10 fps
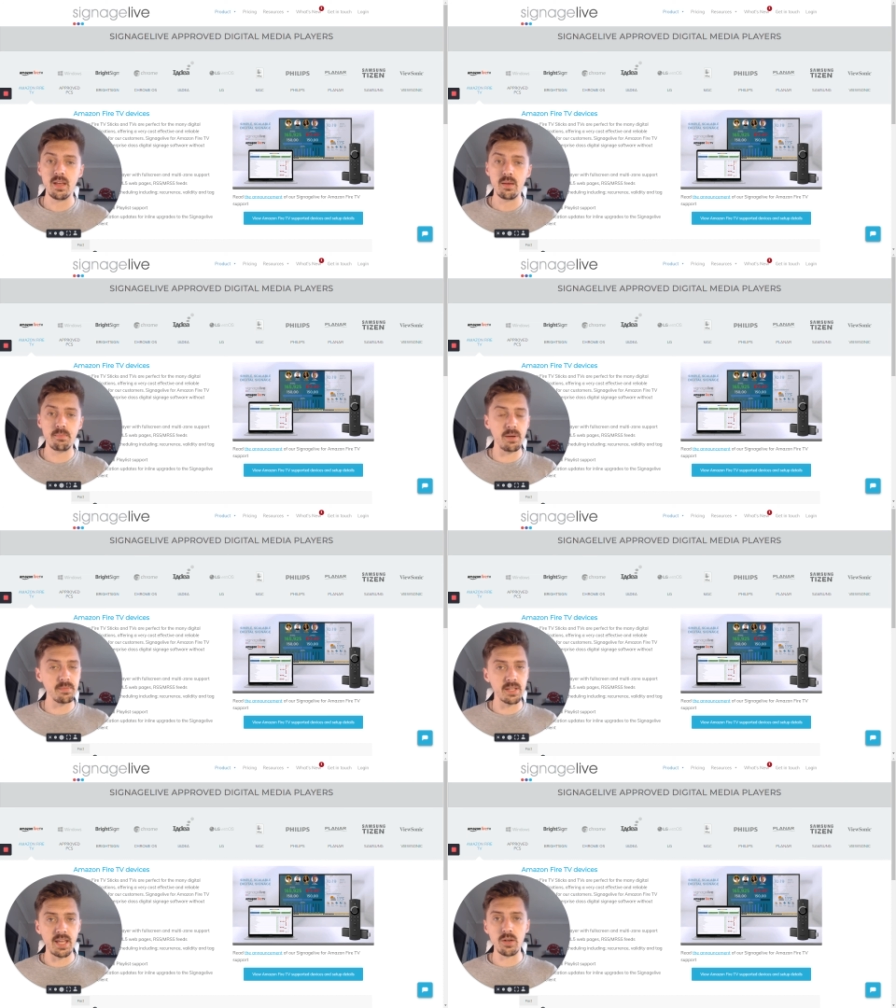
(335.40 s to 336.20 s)
But
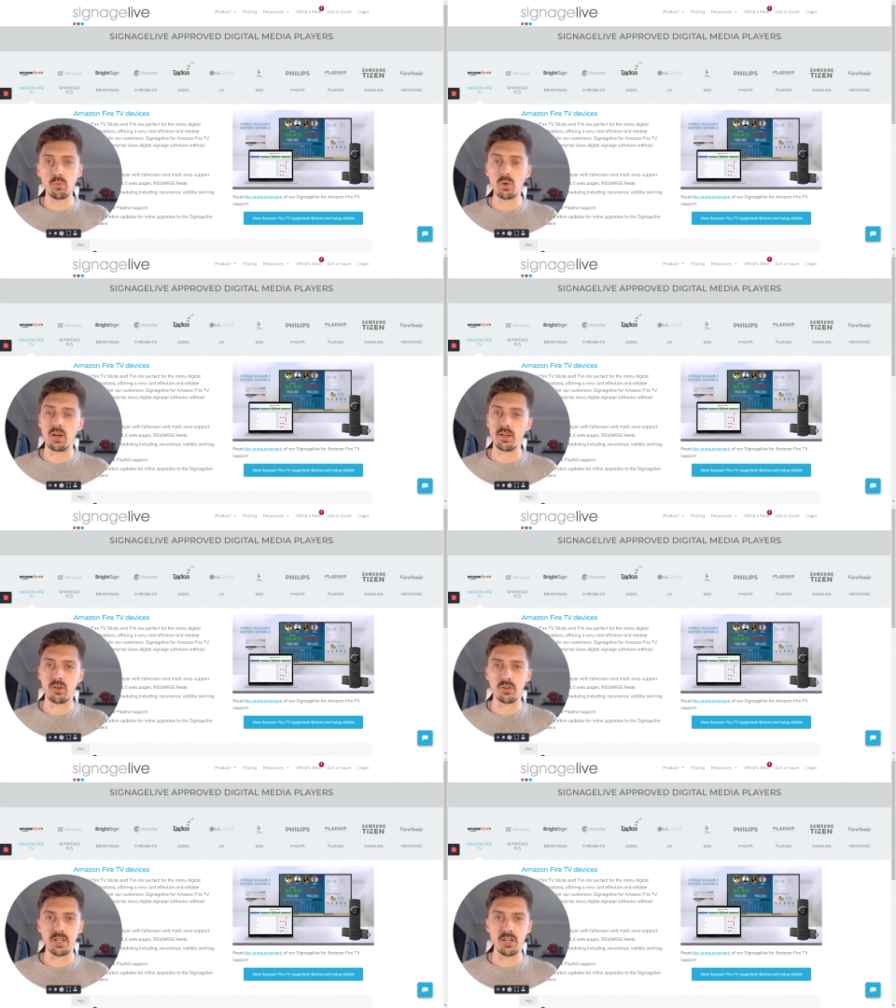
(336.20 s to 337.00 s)
again, what kind of
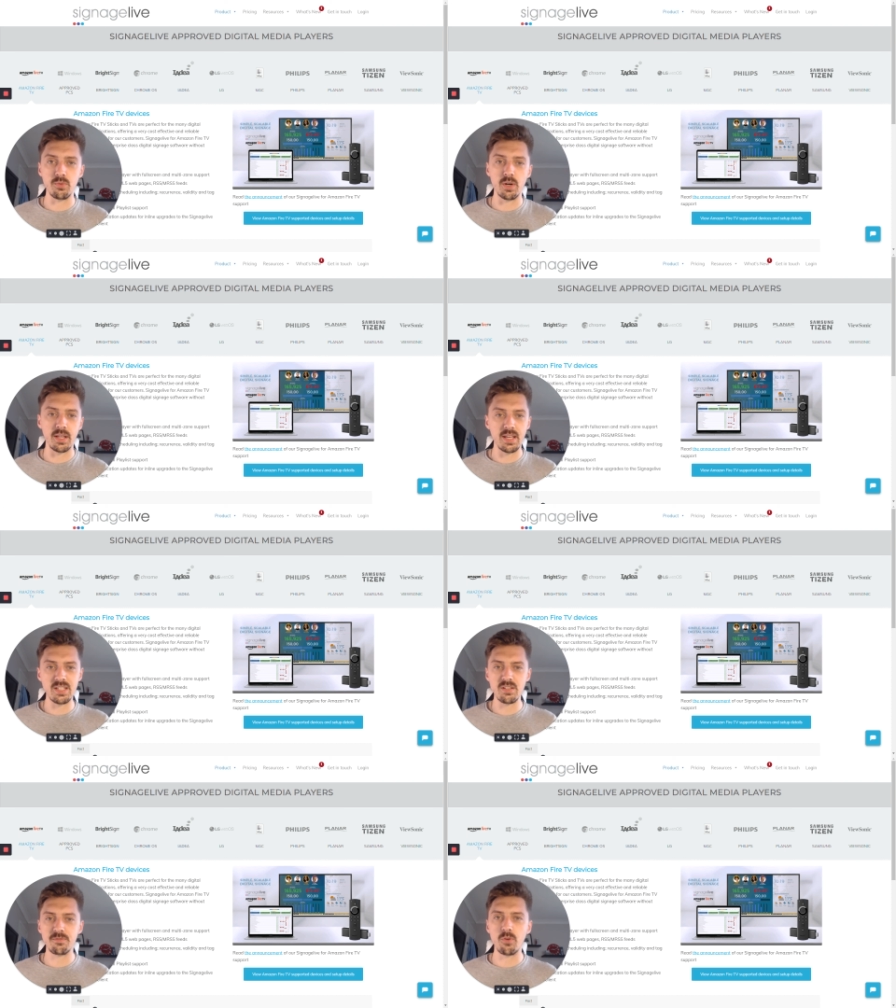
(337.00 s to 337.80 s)
content are you running? Is
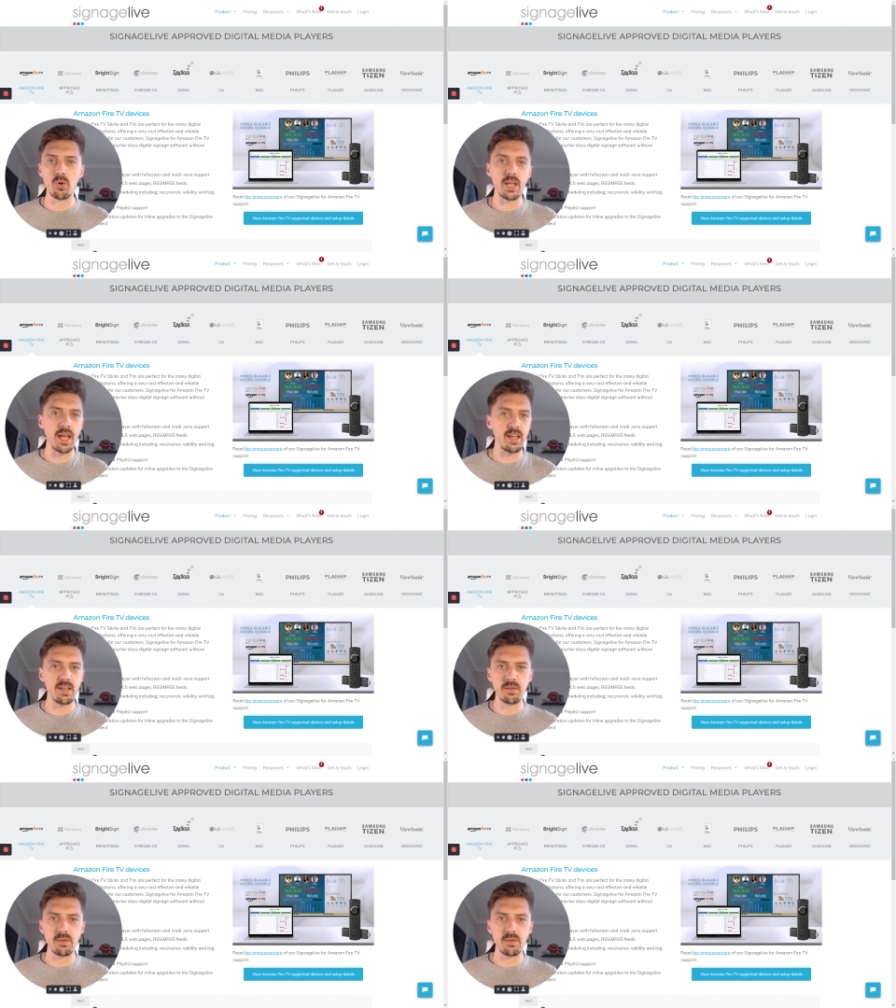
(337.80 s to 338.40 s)
it 4K?